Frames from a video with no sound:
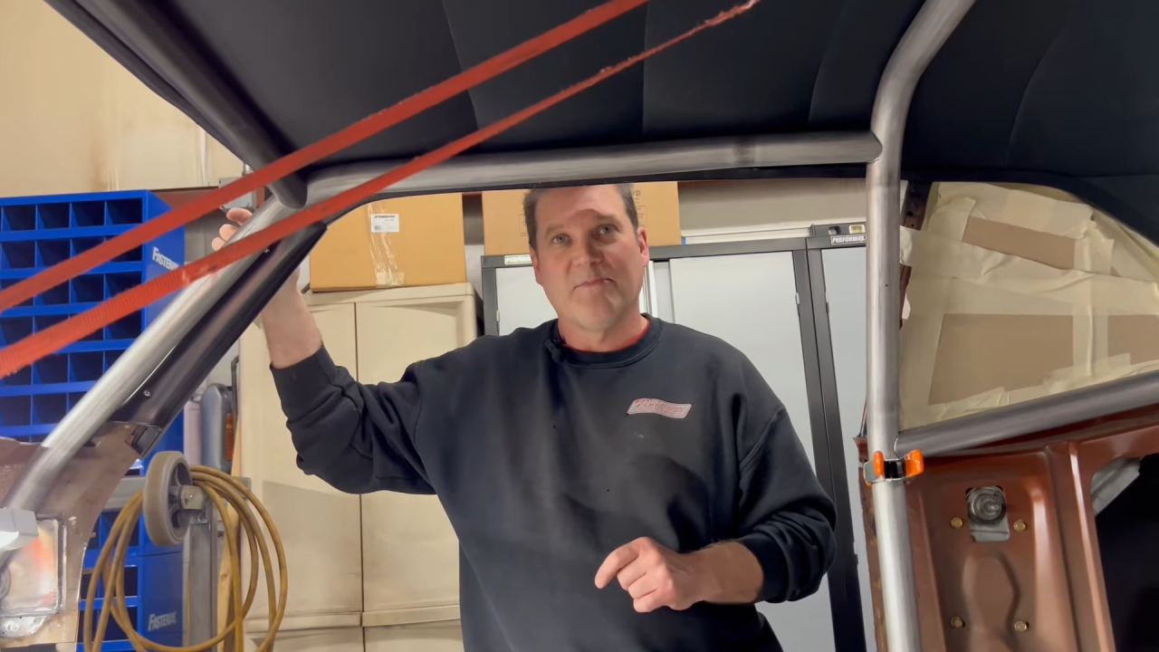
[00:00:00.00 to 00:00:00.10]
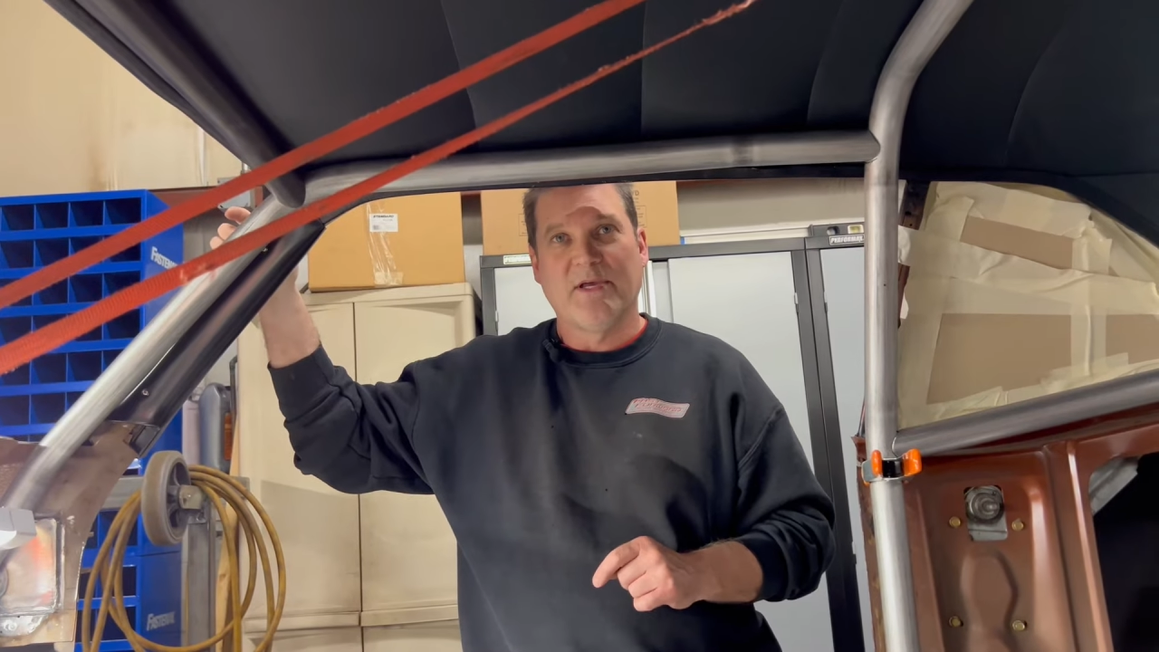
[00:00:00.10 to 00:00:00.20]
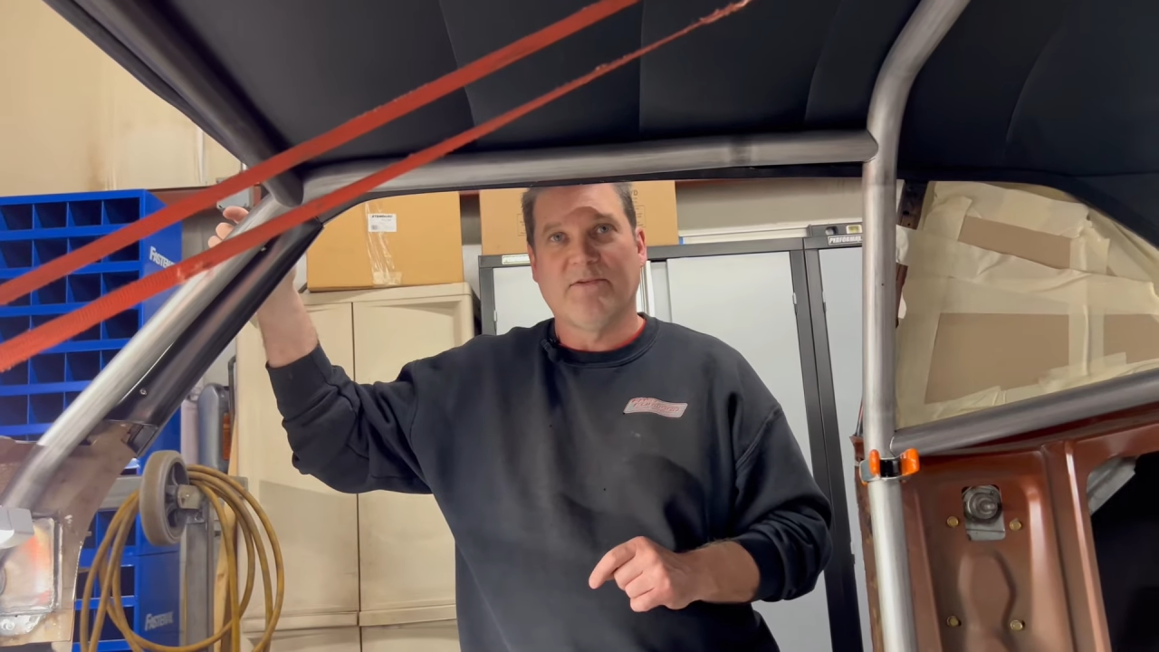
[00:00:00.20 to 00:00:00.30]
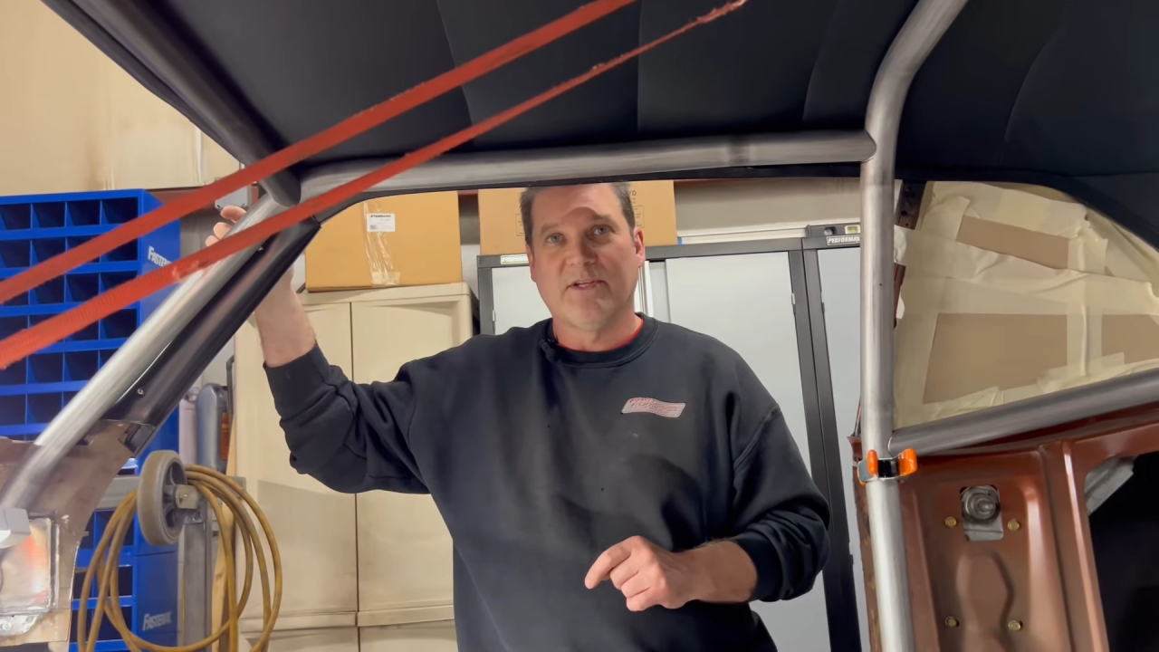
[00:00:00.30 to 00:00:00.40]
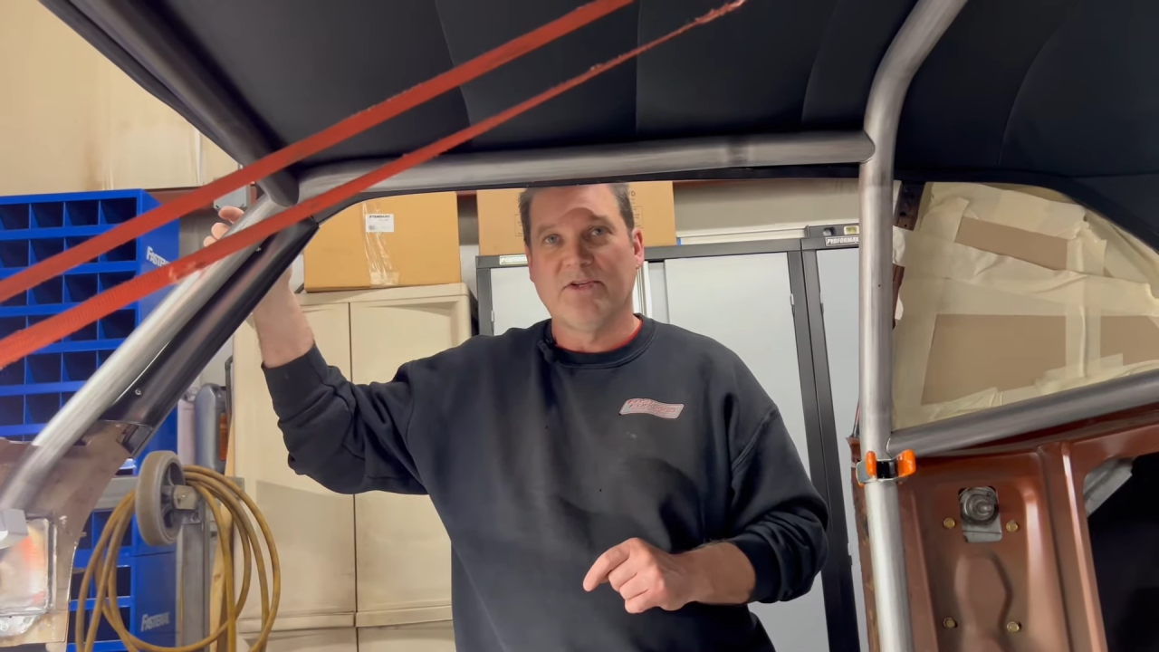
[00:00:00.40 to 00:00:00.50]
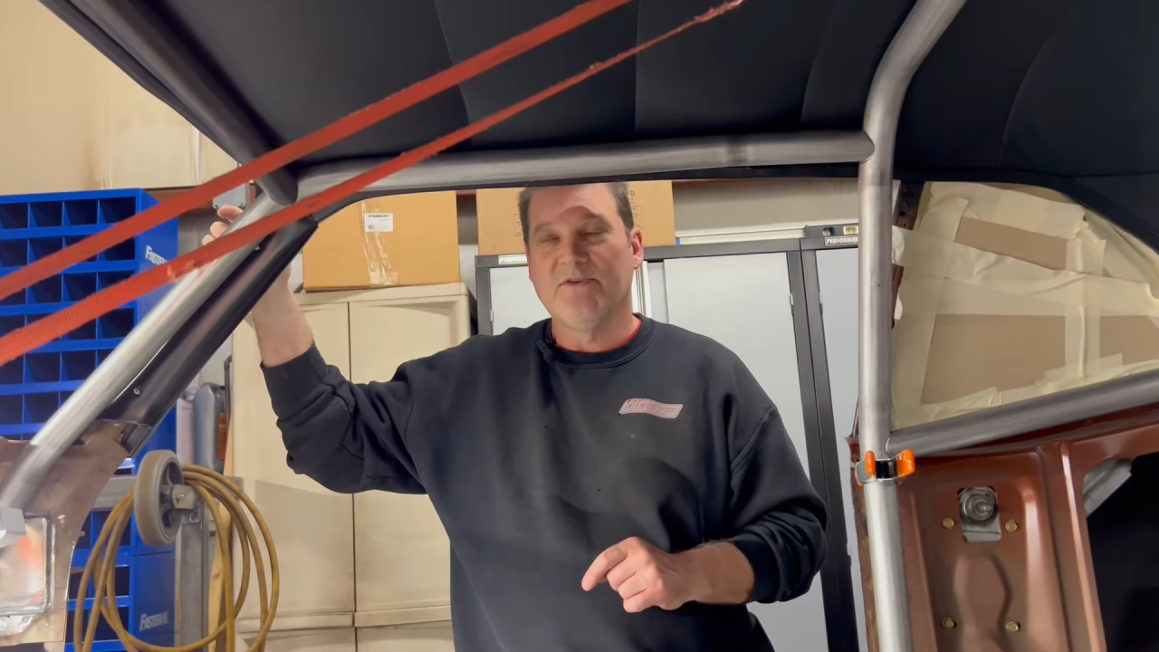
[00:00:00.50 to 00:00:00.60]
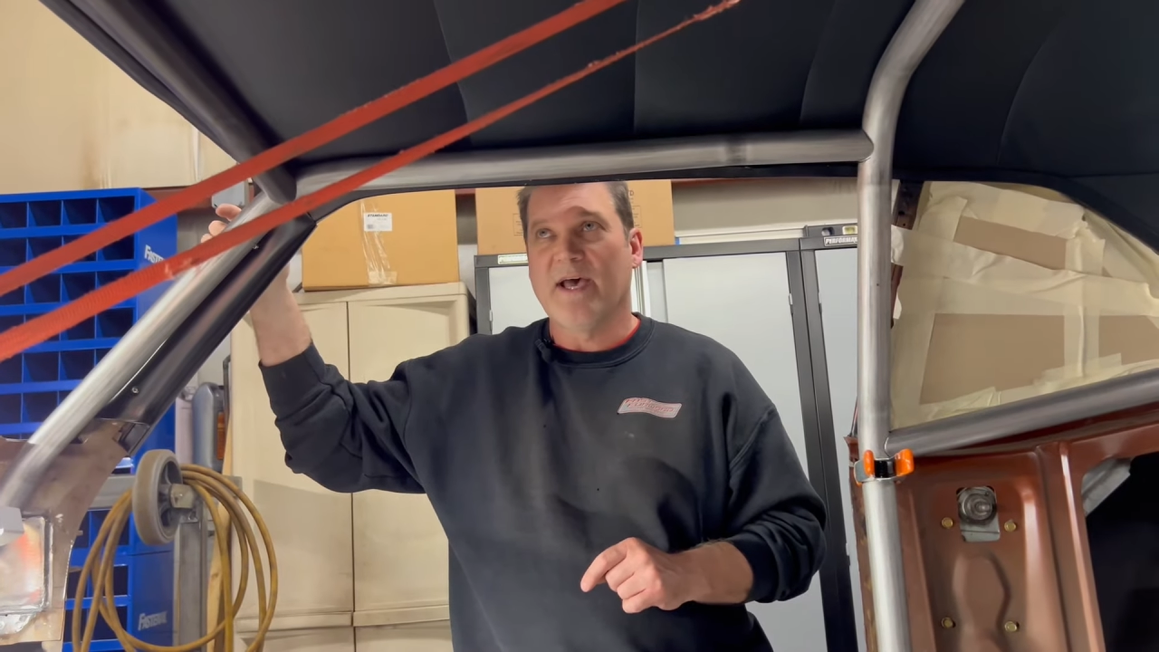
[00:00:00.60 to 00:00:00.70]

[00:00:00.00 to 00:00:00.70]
be able to do